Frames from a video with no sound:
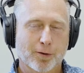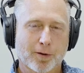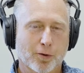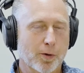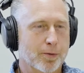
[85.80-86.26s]

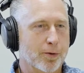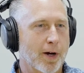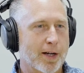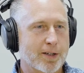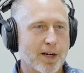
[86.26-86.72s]
Grew up doing
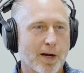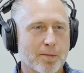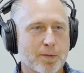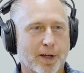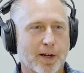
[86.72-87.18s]
odd
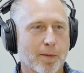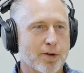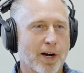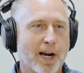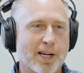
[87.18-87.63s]
jobs, picking up
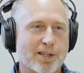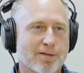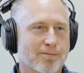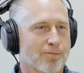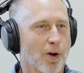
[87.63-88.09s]
trash,
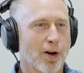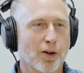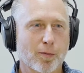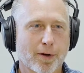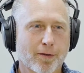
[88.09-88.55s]
running a
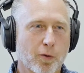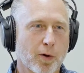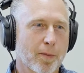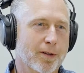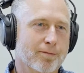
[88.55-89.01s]
little bit of
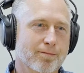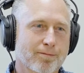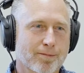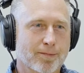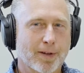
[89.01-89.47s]
equipment,
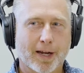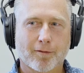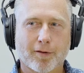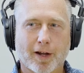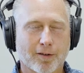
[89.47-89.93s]
hanging
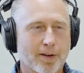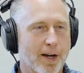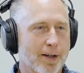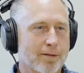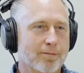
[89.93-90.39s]
vinyl
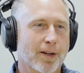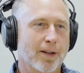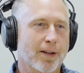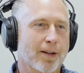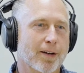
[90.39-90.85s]
siding, and
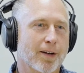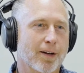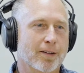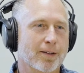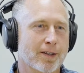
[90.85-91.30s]
then
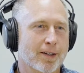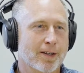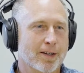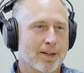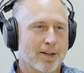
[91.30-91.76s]

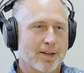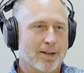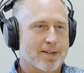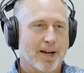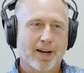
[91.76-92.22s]

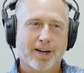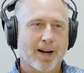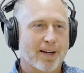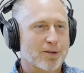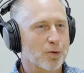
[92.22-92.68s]
decided in
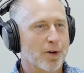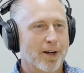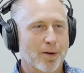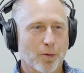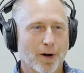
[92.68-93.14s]
high school I
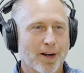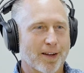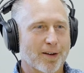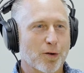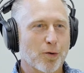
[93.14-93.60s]
didn't want
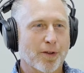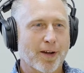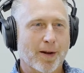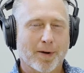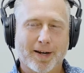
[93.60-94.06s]
anything to do with
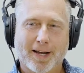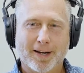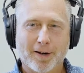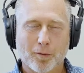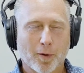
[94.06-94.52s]
that. My dad
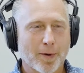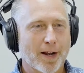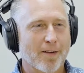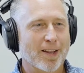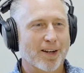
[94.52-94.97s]
didn't want me to
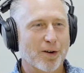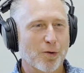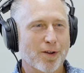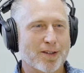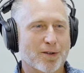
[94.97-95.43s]
have anything to do
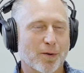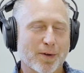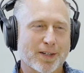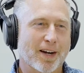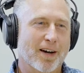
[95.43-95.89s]
with it, so I
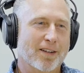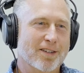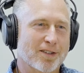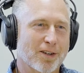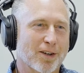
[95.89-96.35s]
went to
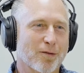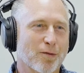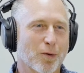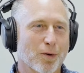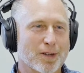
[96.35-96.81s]
college looking
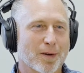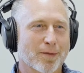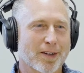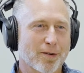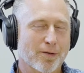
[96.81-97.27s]
for
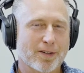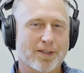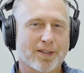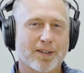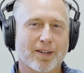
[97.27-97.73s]
something
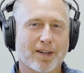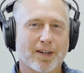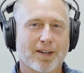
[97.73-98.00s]
different, and